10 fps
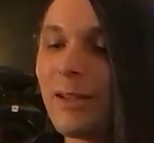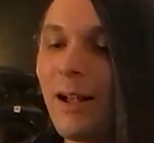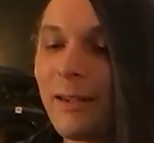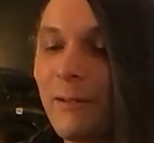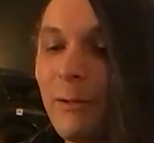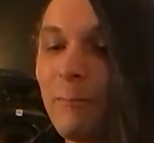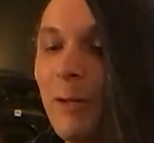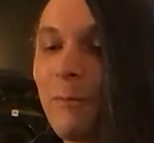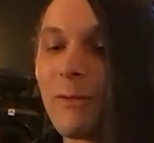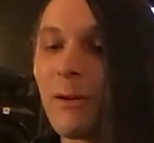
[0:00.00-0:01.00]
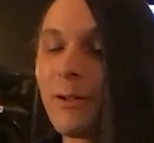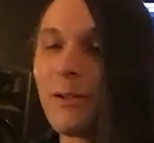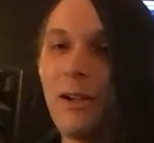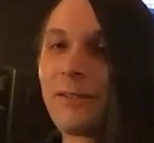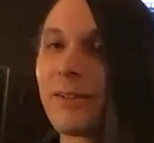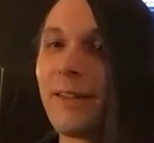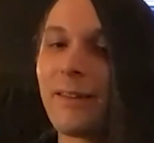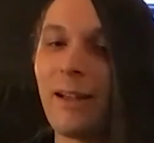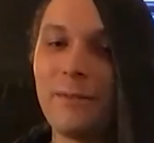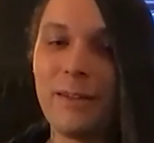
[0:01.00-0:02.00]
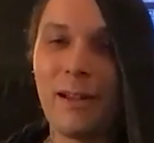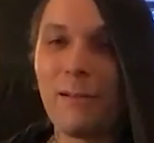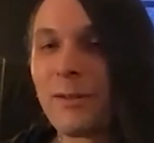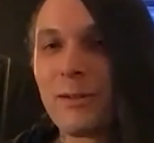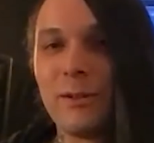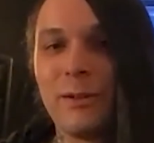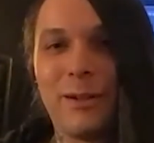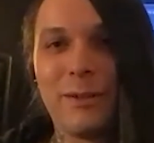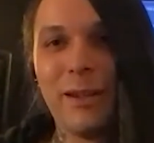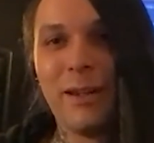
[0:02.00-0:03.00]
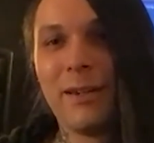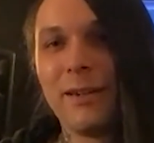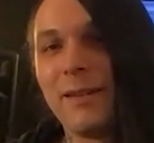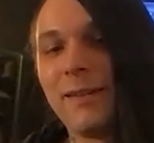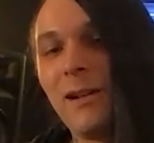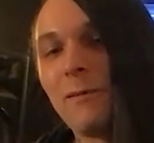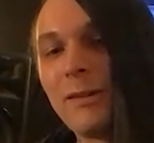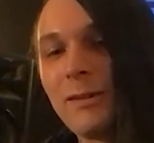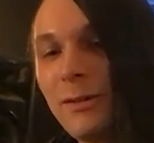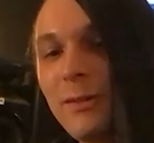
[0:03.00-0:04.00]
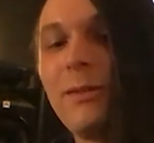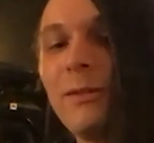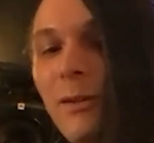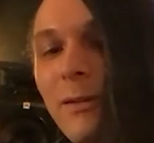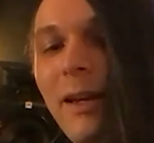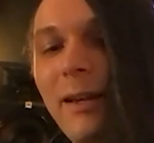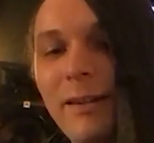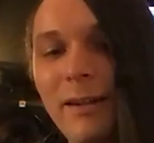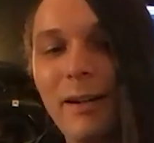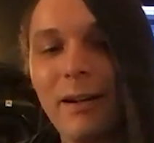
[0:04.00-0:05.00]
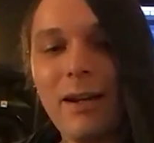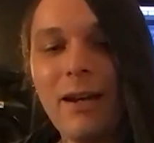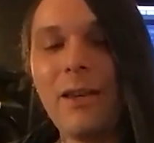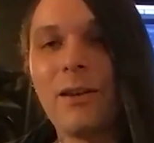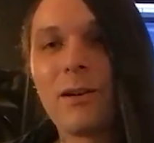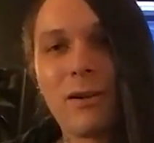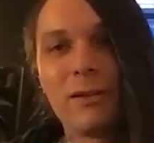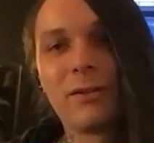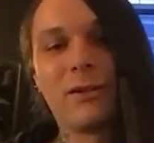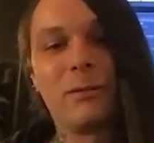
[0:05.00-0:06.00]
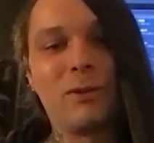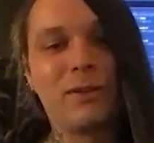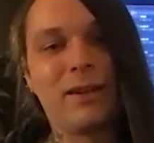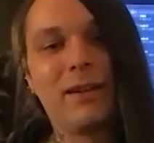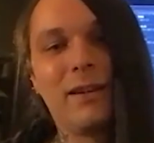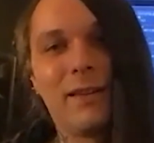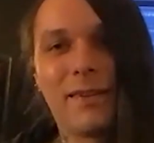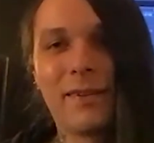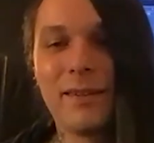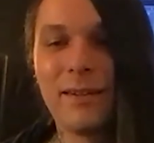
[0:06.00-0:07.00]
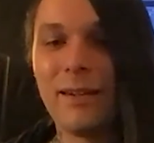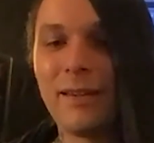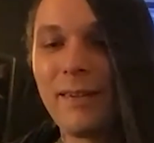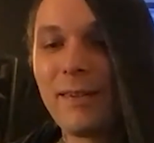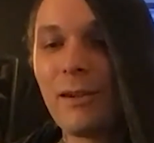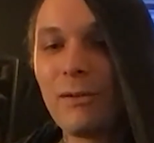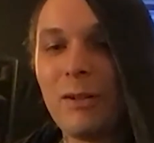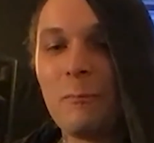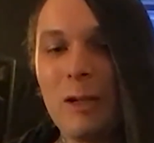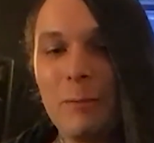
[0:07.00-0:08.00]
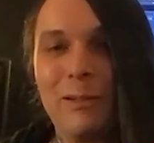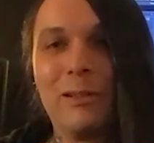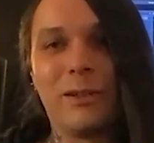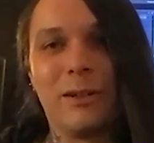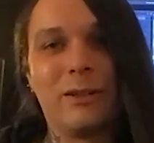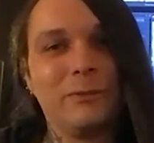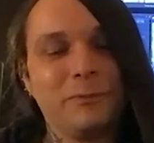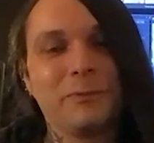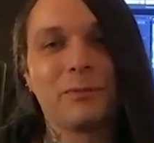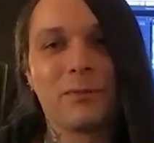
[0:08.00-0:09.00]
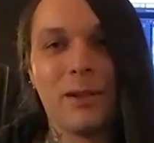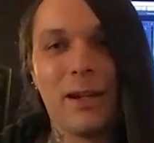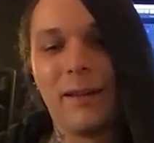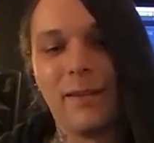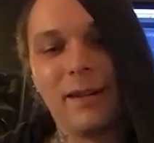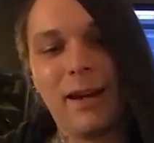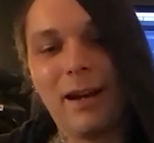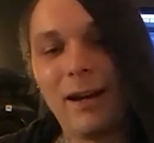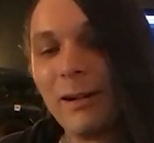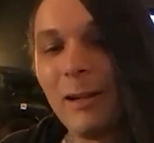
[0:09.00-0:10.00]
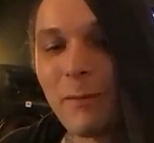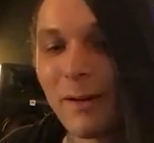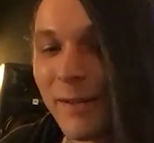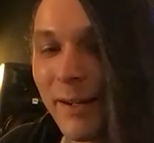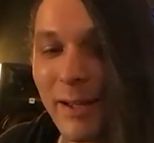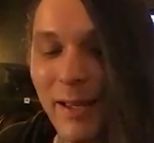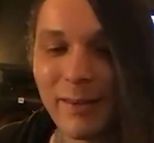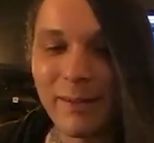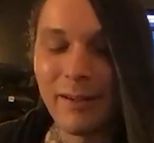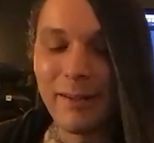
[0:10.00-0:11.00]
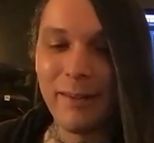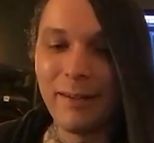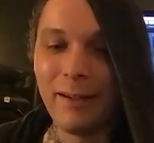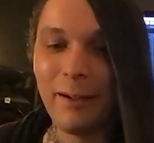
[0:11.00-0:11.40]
talking with people from other countries and stuff is always good. It's always good to know that in other countries your music is touching people. And I really appreciate that. And